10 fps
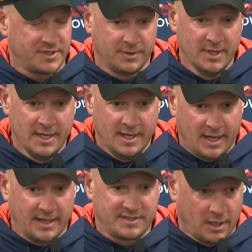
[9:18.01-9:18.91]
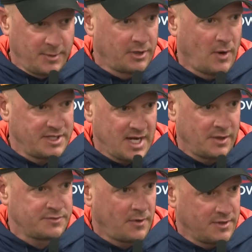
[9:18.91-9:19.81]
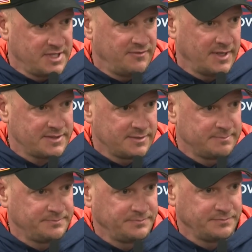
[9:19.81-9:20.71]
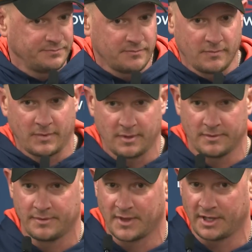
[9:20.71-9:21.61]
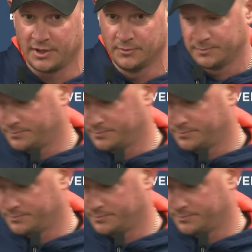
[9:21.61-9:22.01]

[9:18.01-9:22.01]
So it's going to be a great challenge for our defense. Thank you.